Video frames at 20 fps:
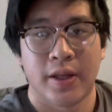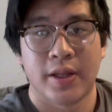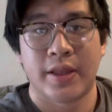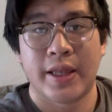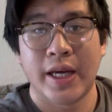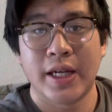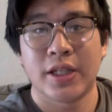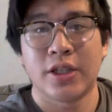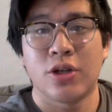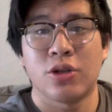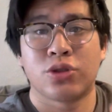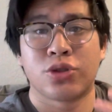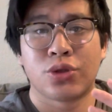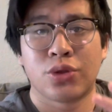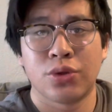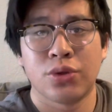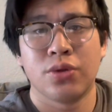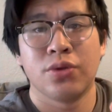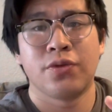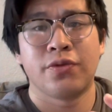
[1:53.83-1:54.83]
then your
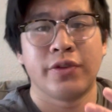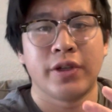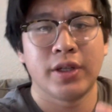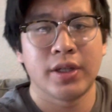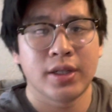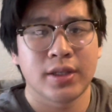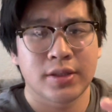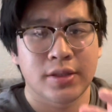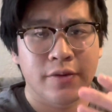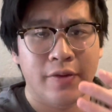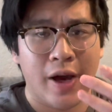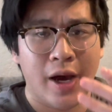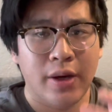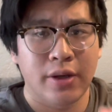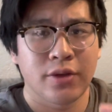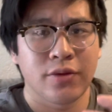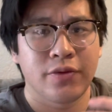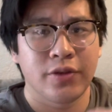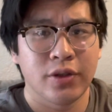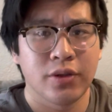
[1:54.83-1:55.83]
true feelings of how
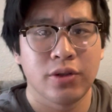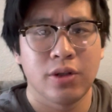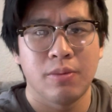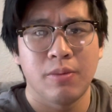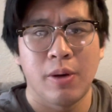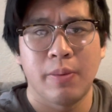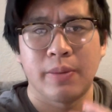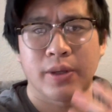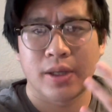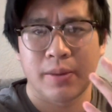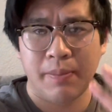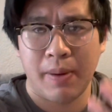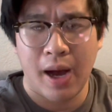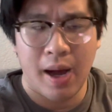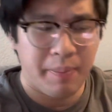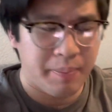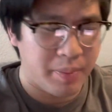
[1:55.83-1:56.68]
you feel in the moment can pop